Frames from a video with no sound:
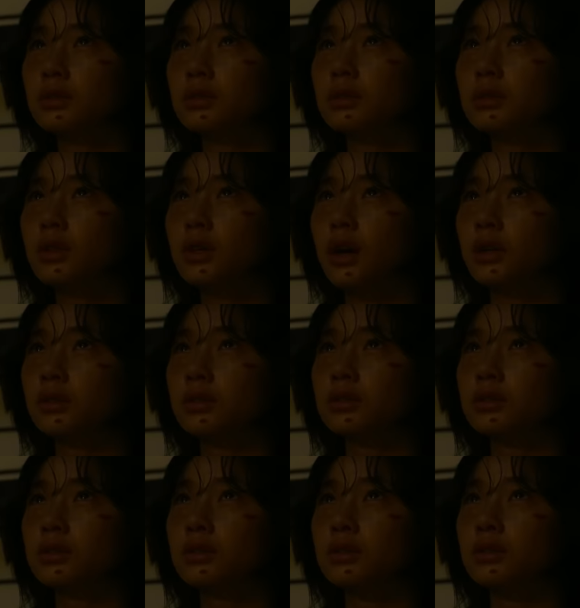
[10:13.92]

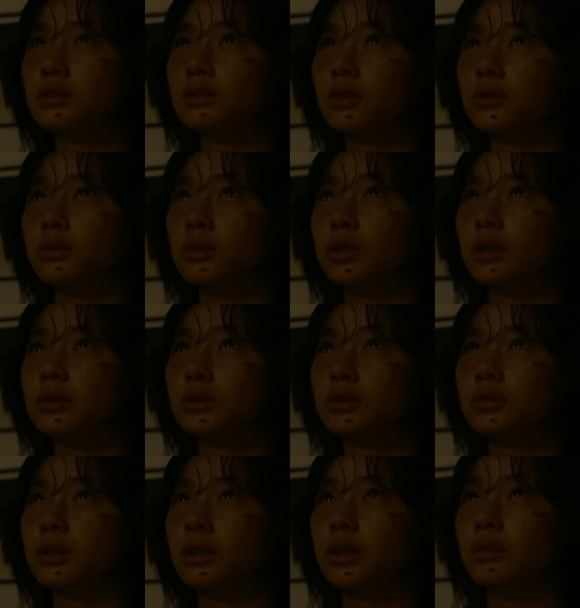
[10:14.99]
Sae-byeok tells him about her own
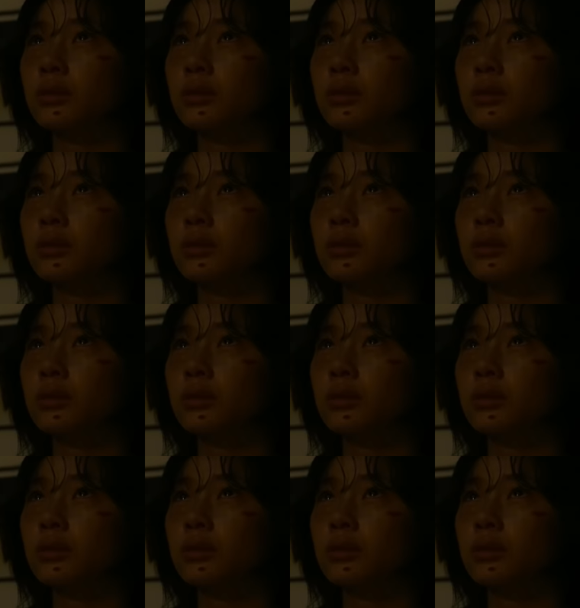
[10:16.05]
brother.